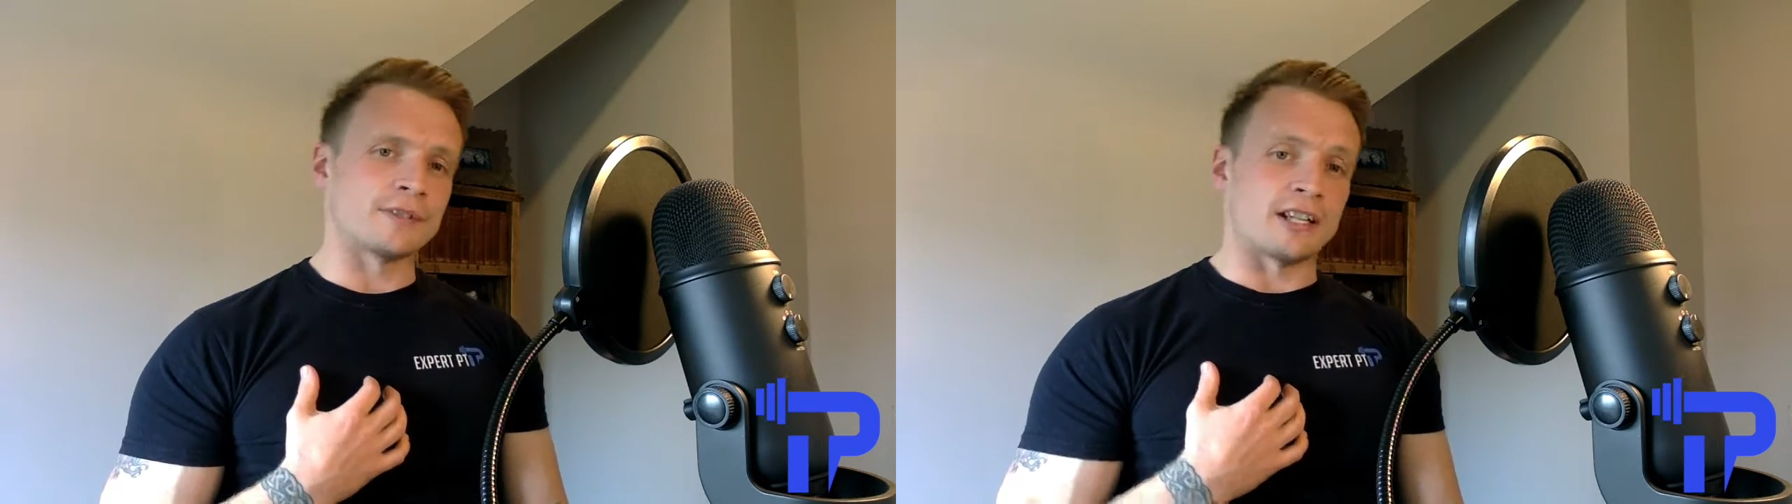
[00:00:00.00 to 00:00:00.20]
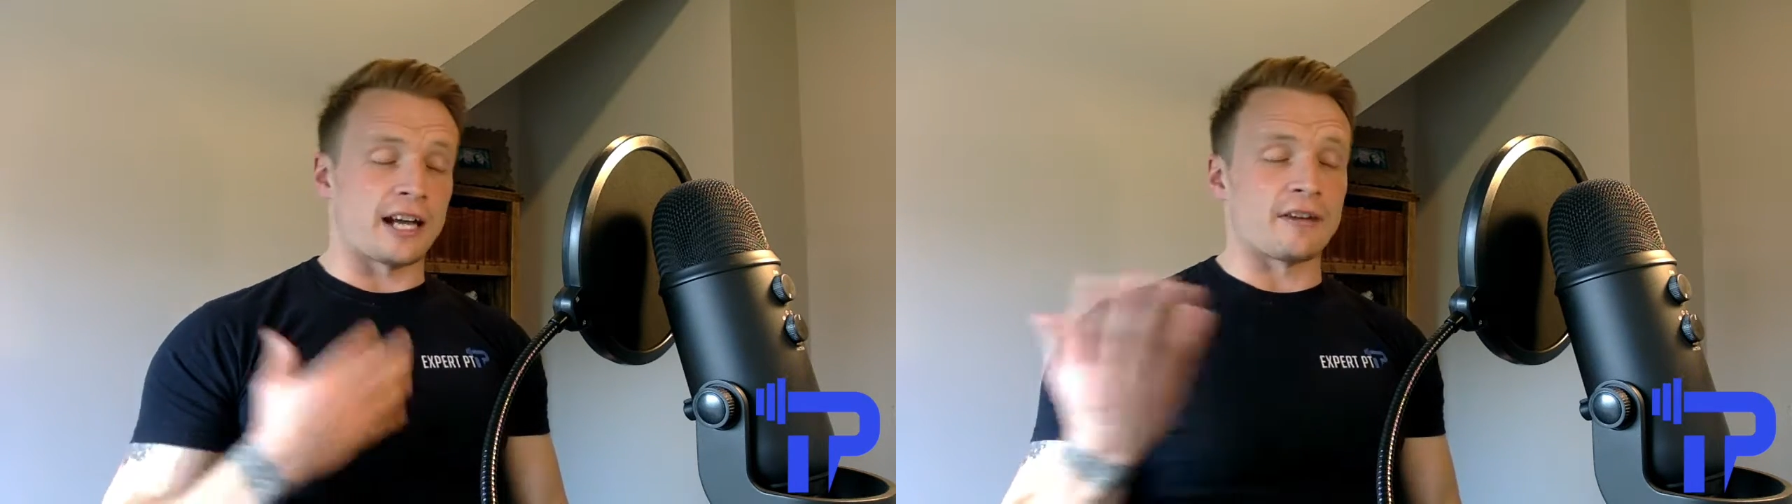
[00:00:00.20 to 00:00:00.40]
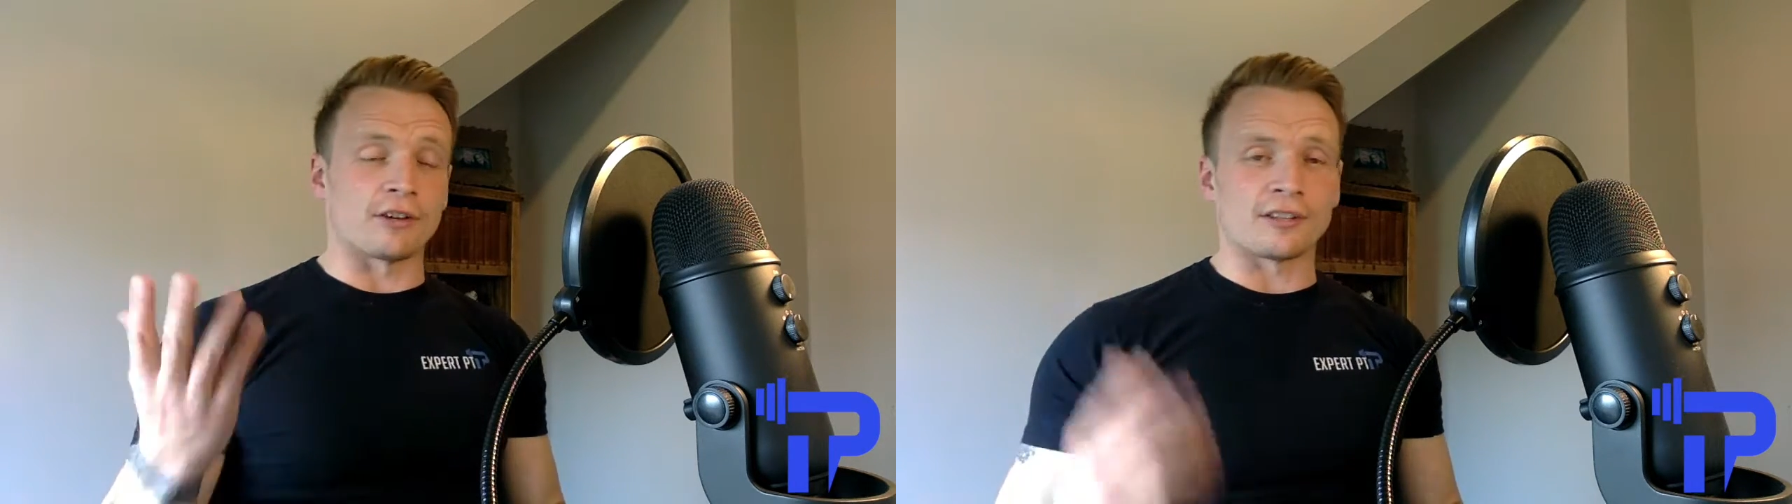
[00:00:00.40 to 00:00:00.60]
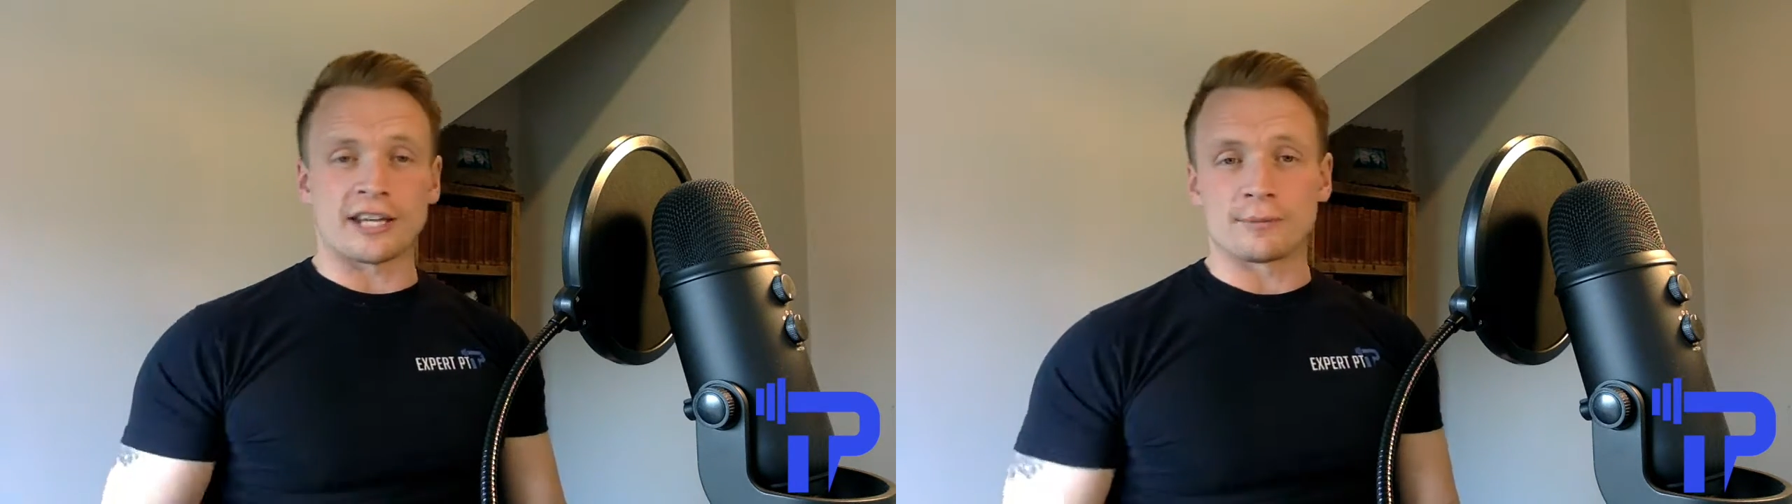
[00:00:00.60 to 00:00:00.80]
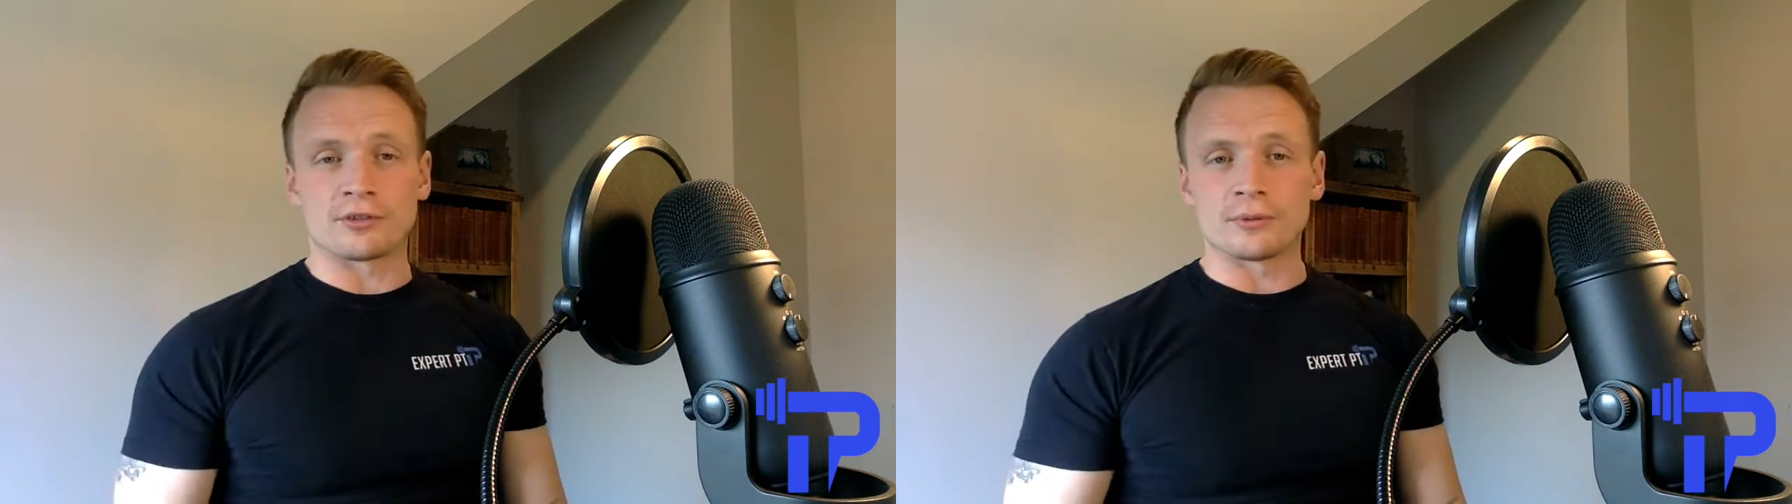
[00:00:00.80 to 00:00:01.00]
I haven't got the
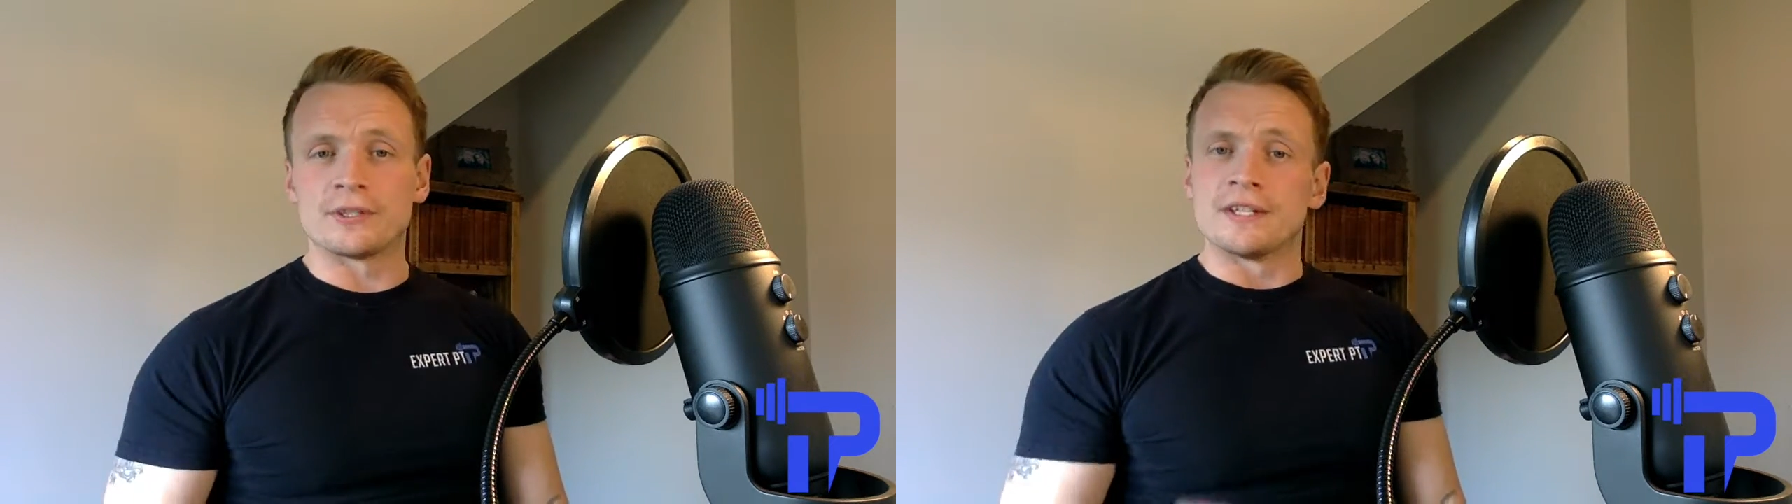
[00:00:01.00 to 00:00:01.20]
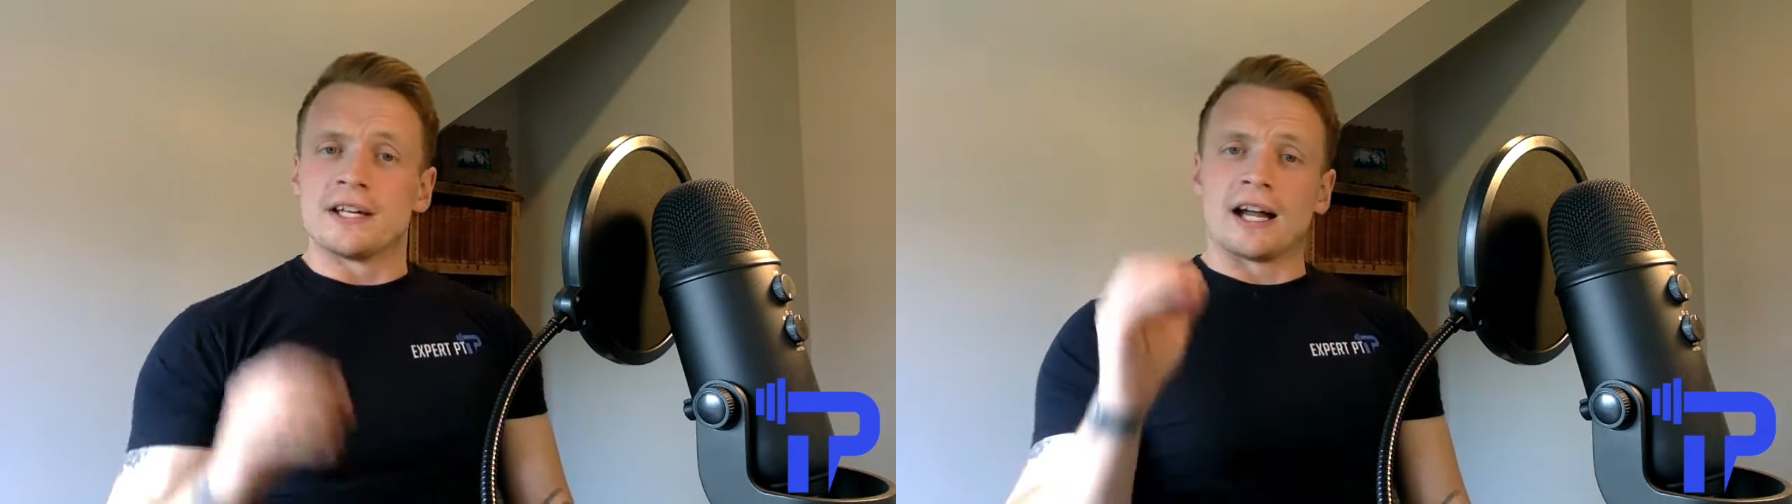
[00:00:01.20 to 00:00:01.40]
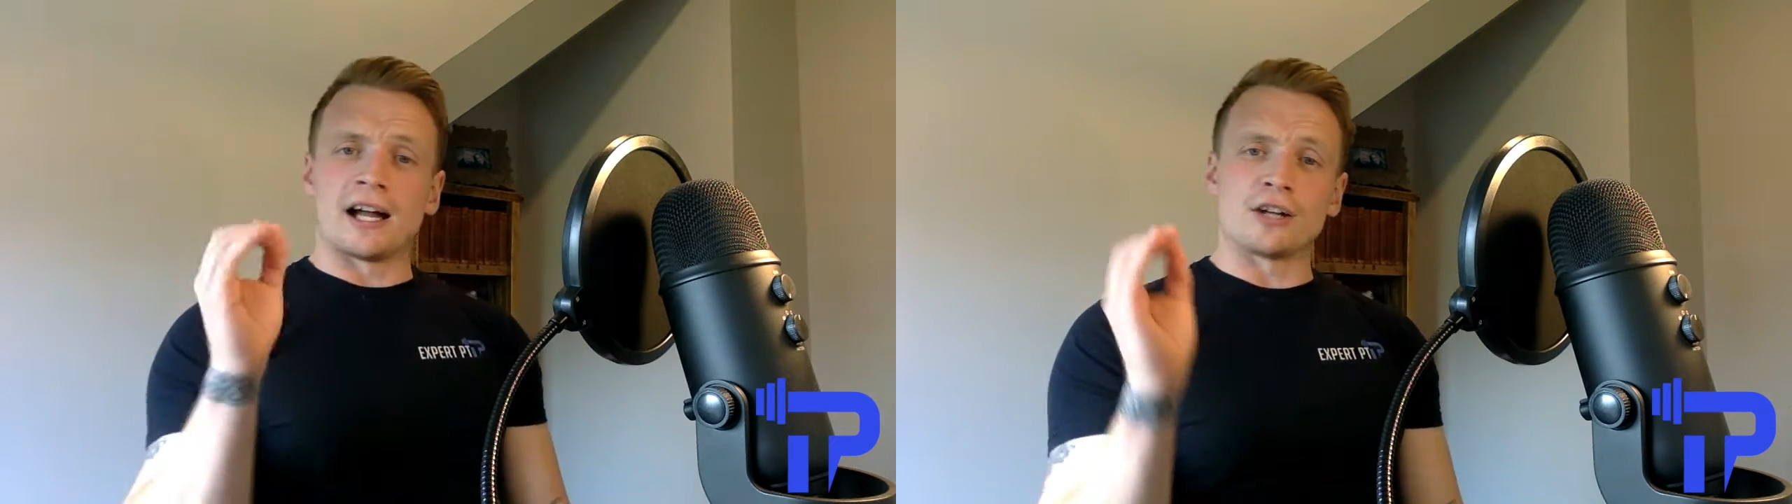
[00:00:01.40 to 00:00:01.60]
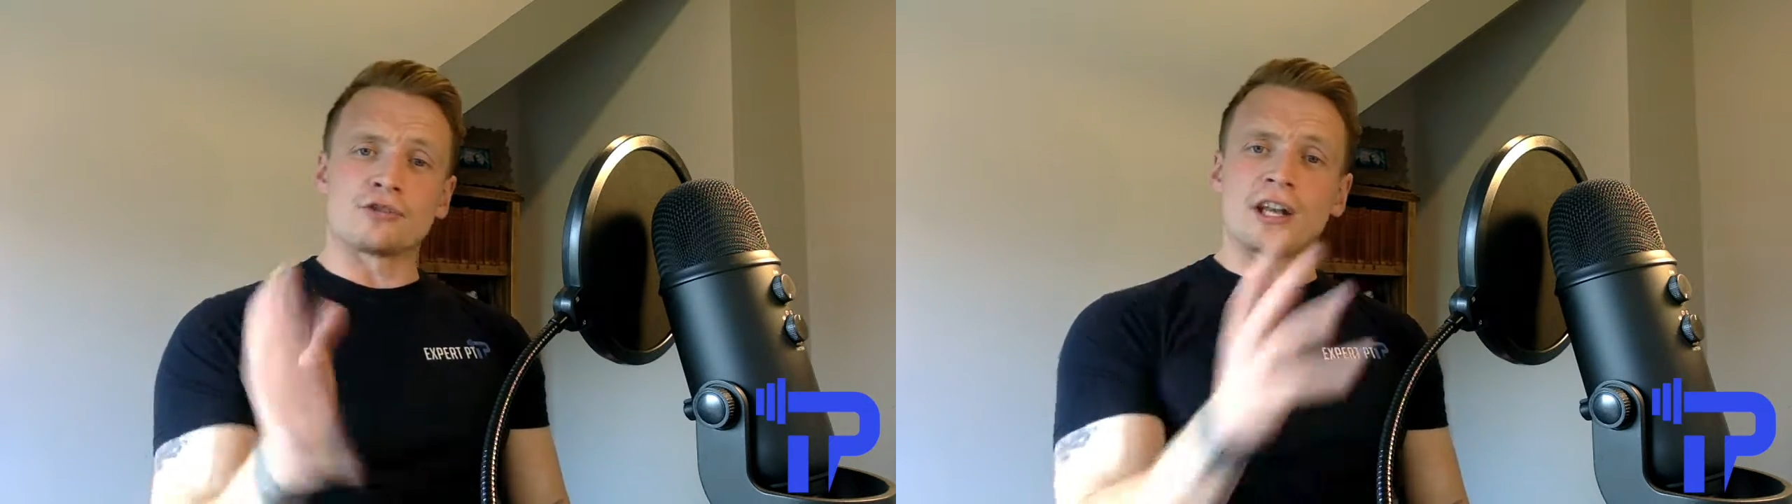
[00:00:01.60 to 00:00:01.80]
time to.